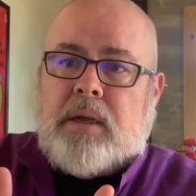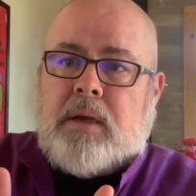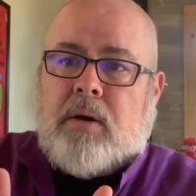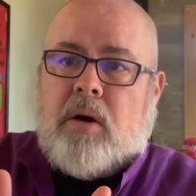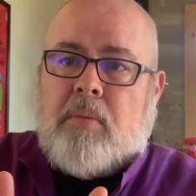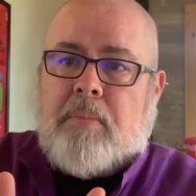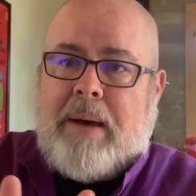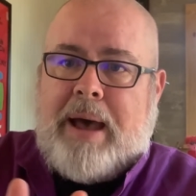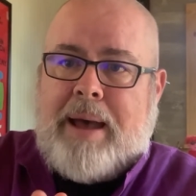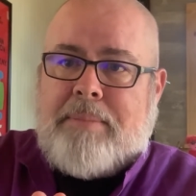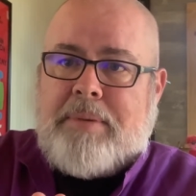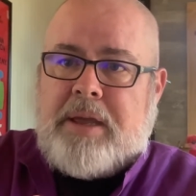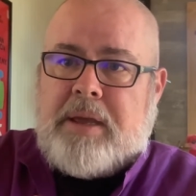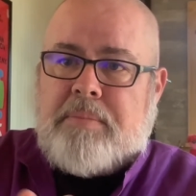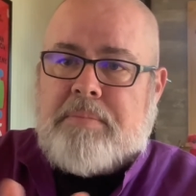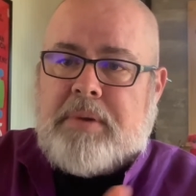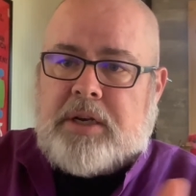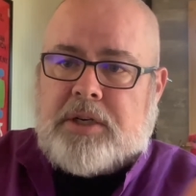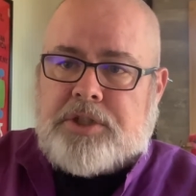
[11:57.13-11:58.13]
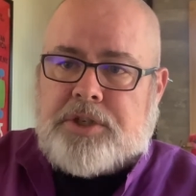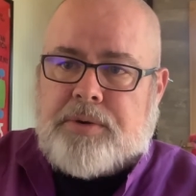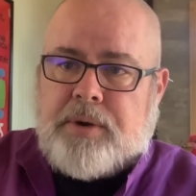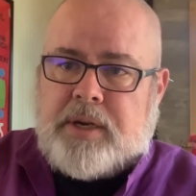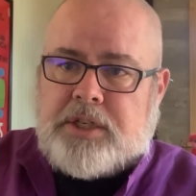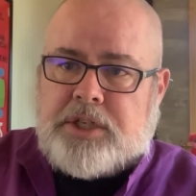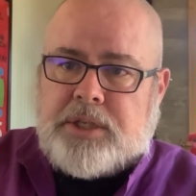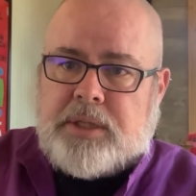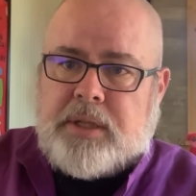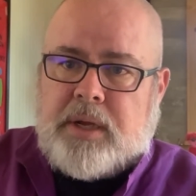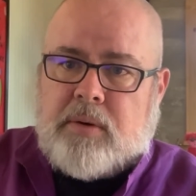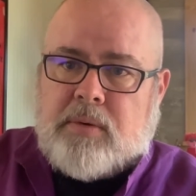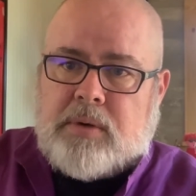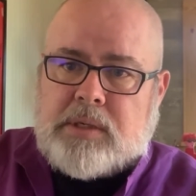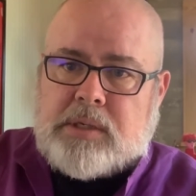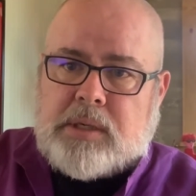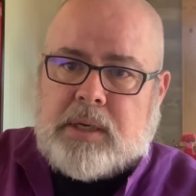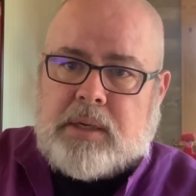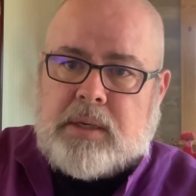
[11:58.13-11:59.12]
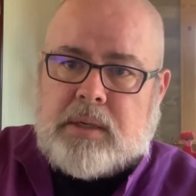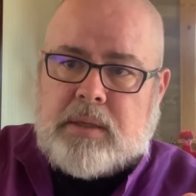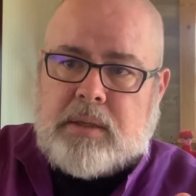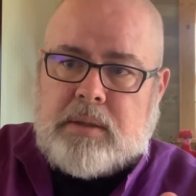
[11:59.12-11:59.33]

Obama administration, there was a